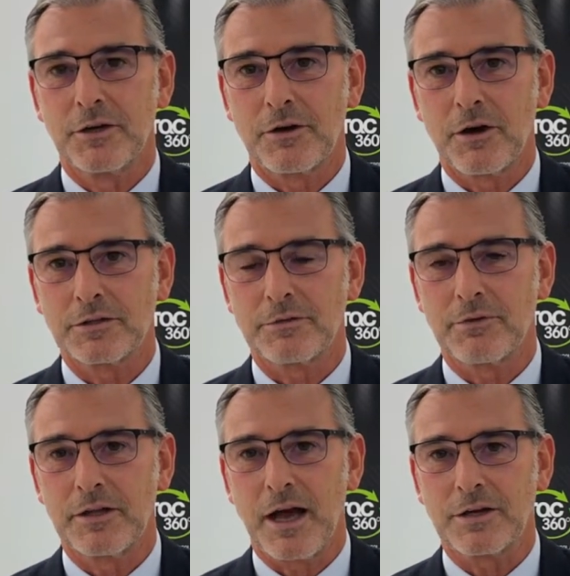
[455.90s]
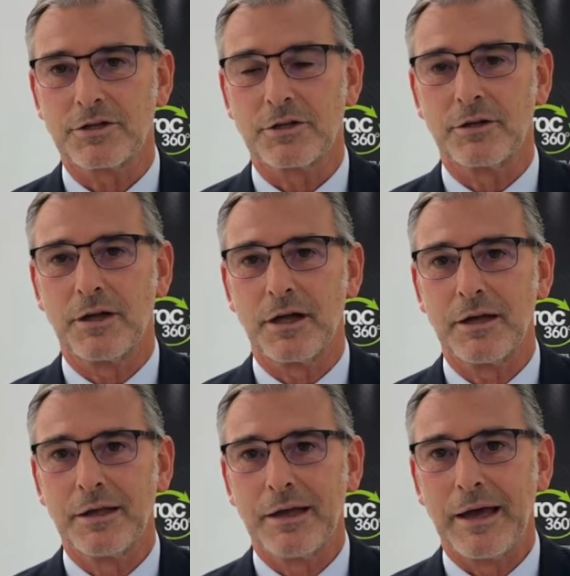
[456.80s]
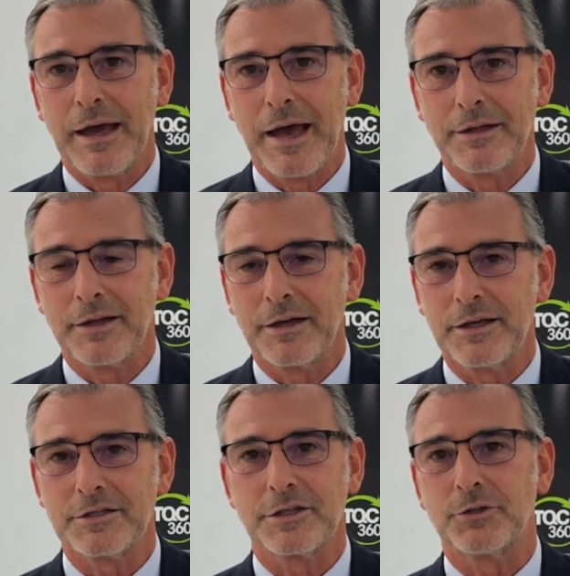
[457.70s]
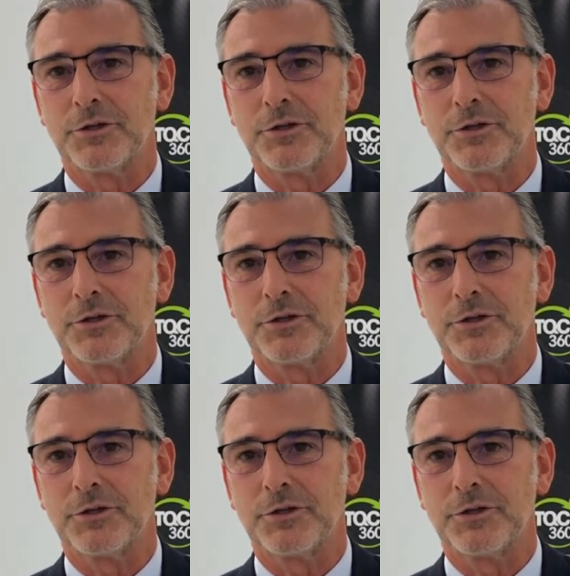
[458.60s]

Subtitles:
cost reduction, and easy to